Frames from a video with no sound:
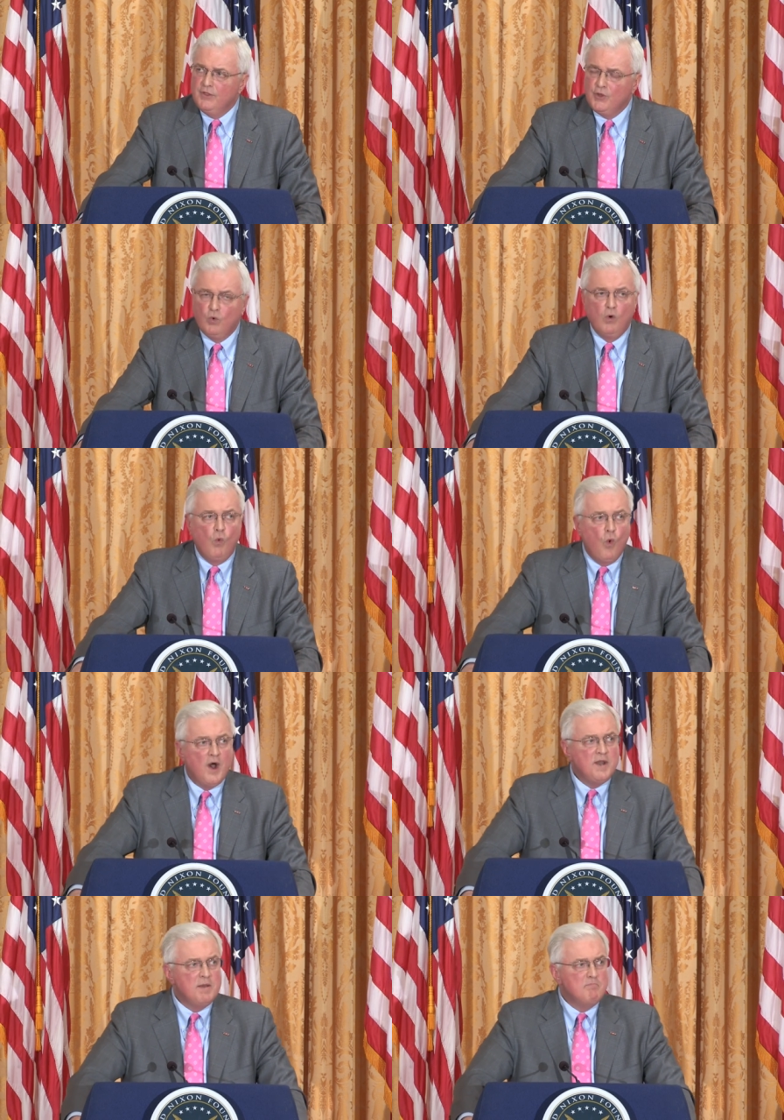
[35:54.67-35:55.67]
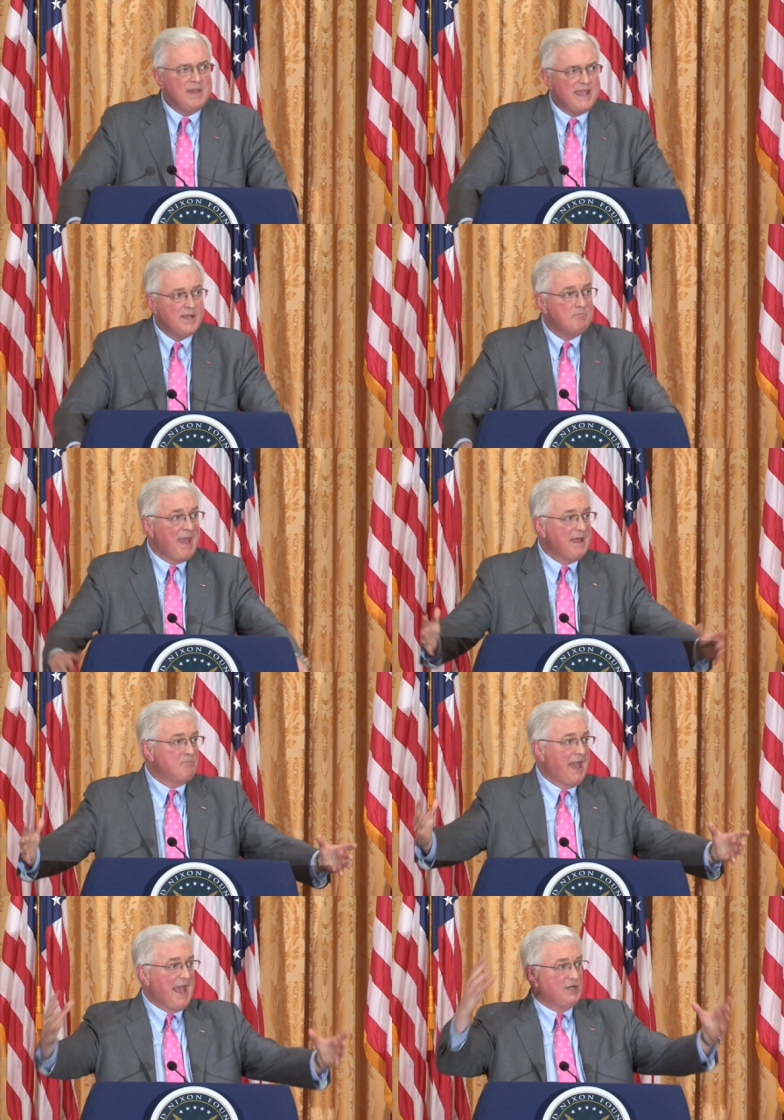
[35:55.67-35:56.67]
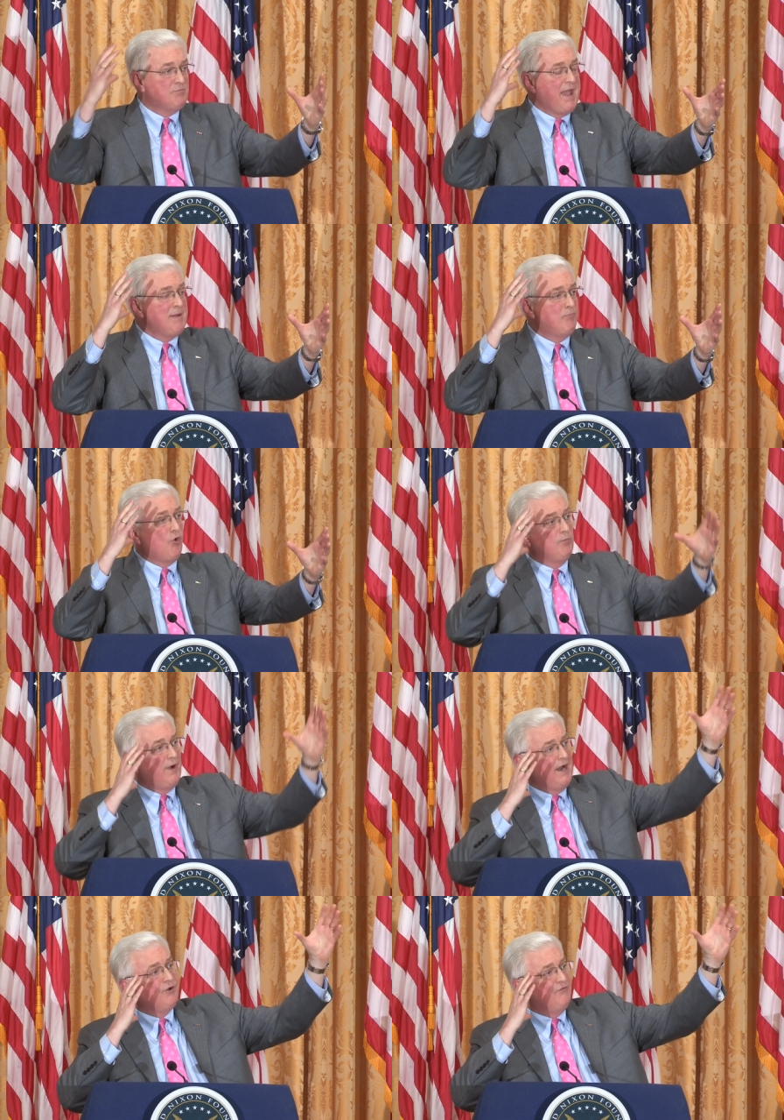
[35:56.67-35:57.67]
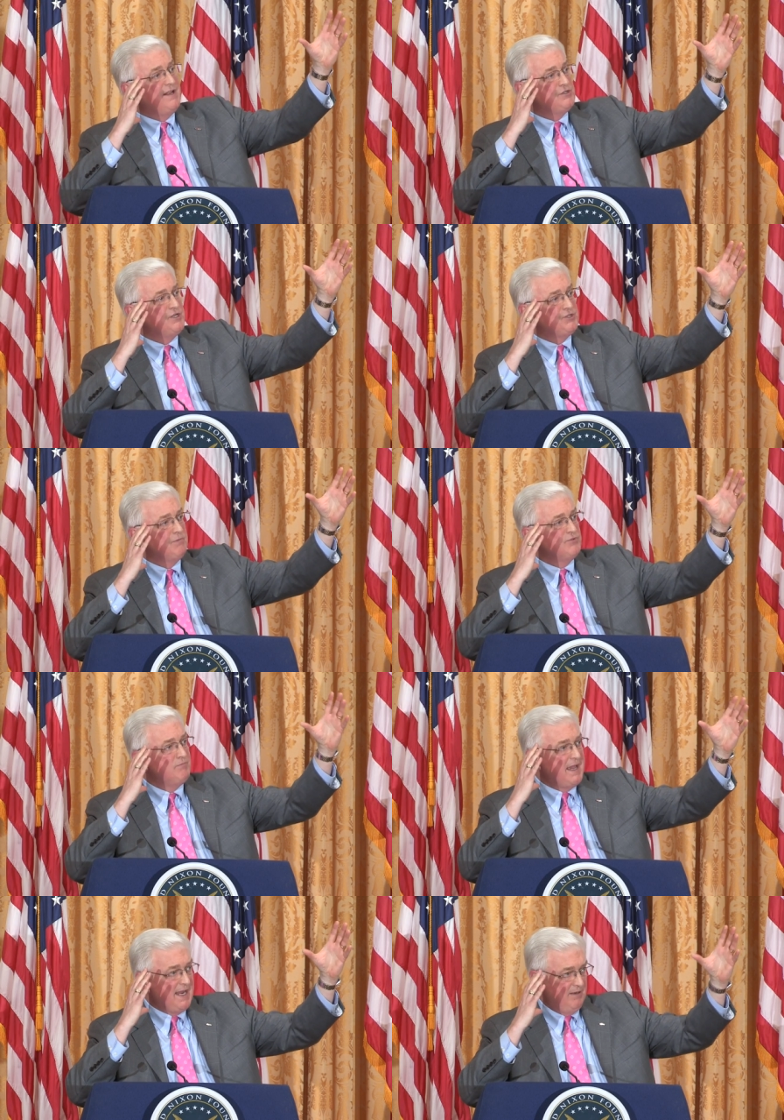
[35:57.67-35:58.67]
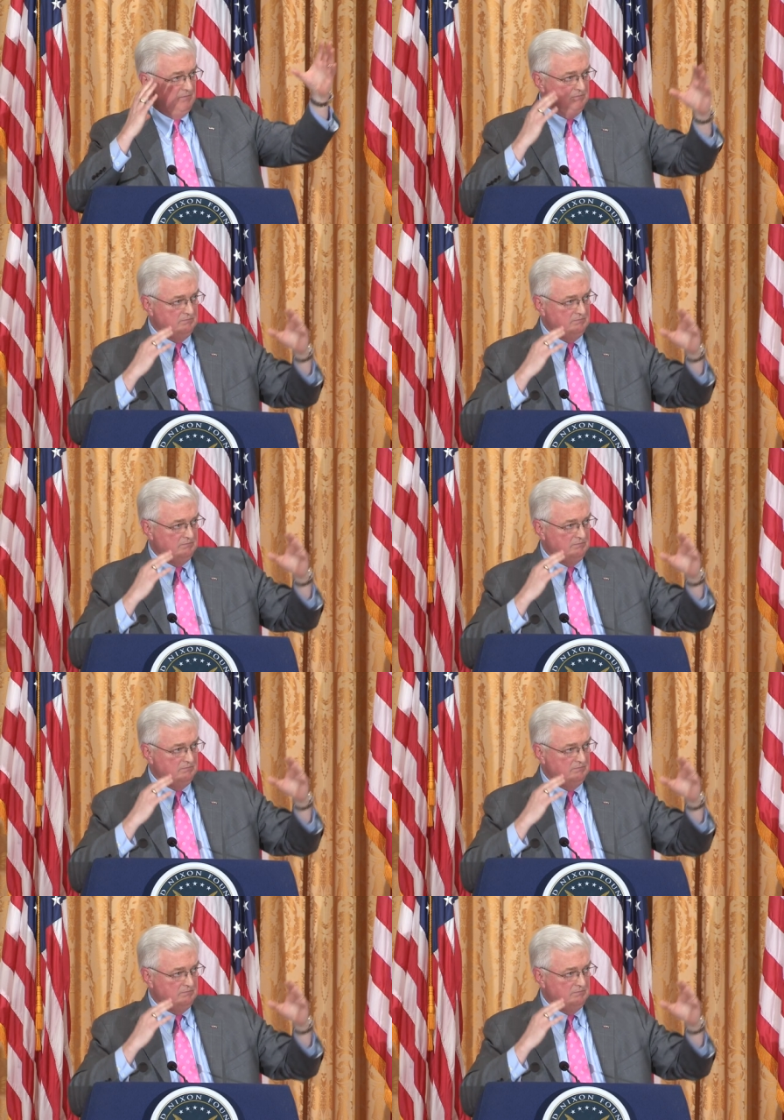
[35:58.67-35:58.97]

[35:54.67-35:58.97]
there were 1 million manpads, man portable air defense systems made.